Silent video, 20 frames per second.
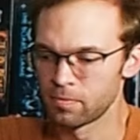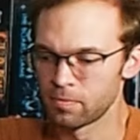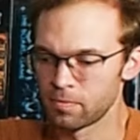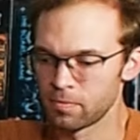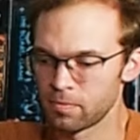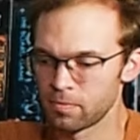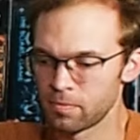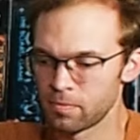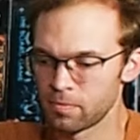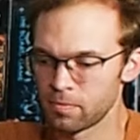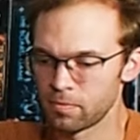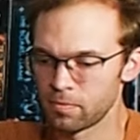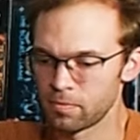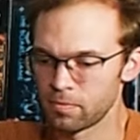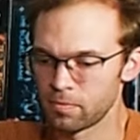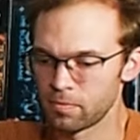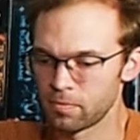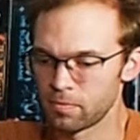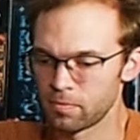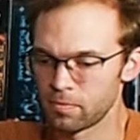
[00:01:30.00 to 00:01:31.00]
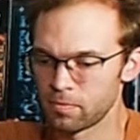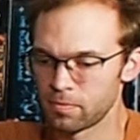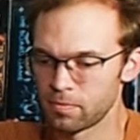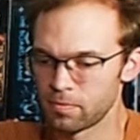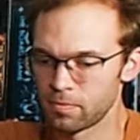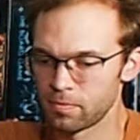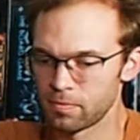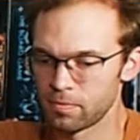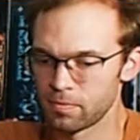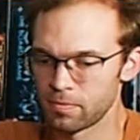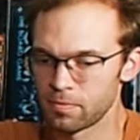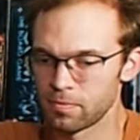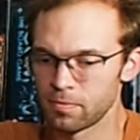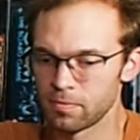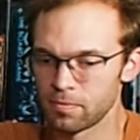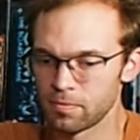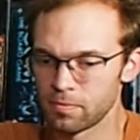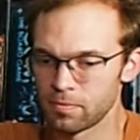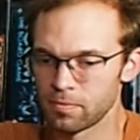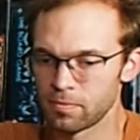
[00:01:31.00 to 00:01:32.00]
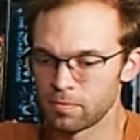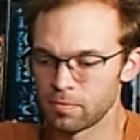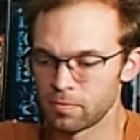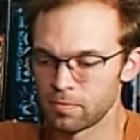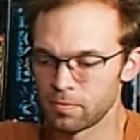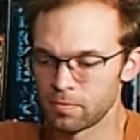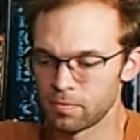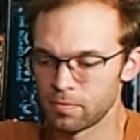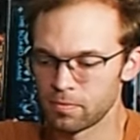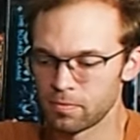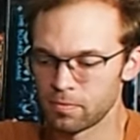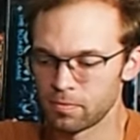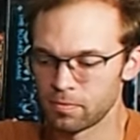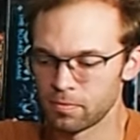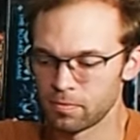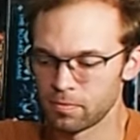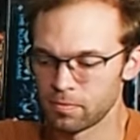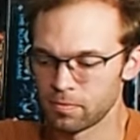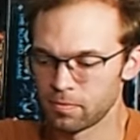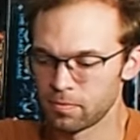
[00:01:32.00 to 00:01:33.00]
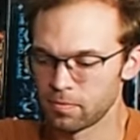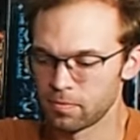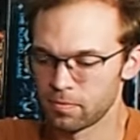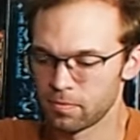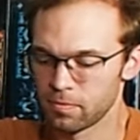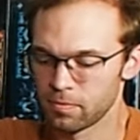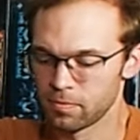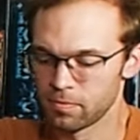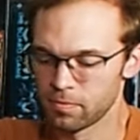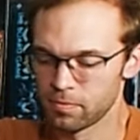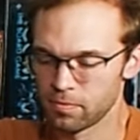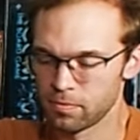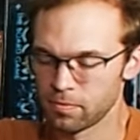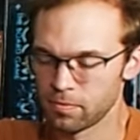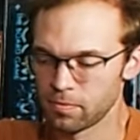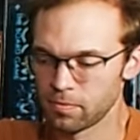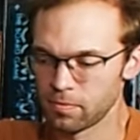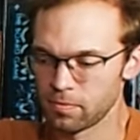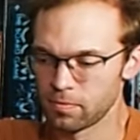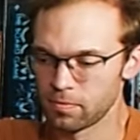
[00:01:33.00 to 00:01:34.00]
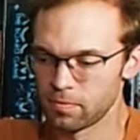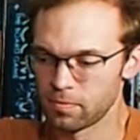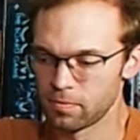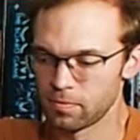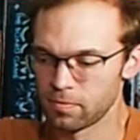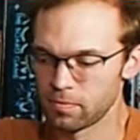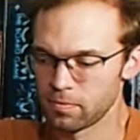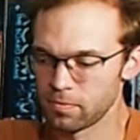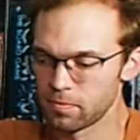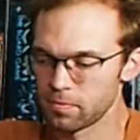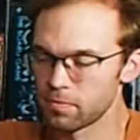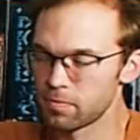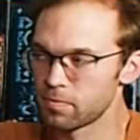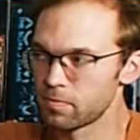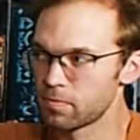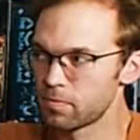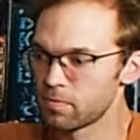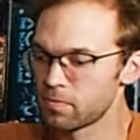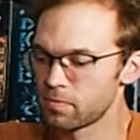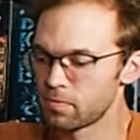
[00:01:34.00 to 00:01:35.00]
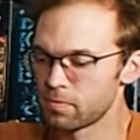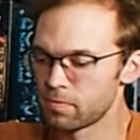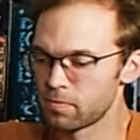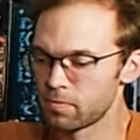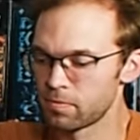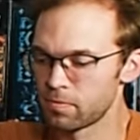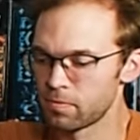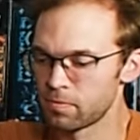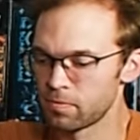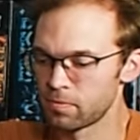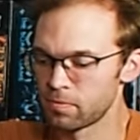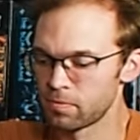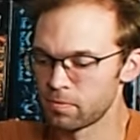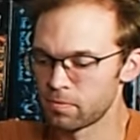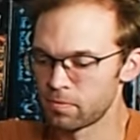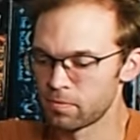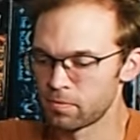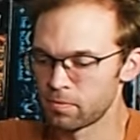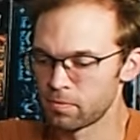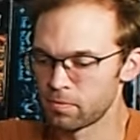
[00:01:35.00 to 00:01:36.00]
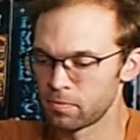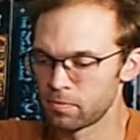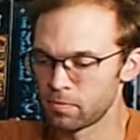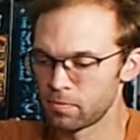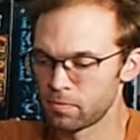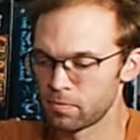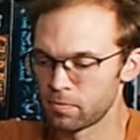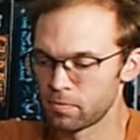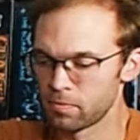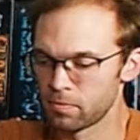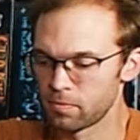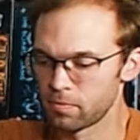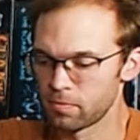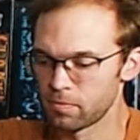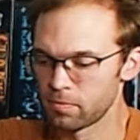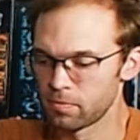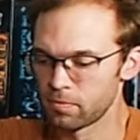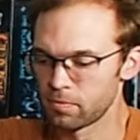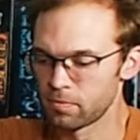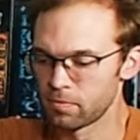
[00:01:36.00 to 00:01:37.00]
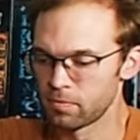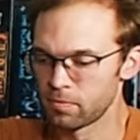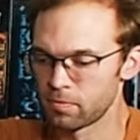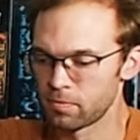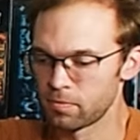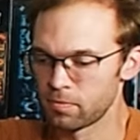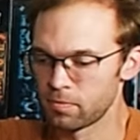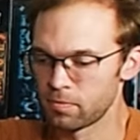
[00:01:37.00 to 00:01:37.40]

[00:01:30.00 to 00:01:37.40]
[no speech]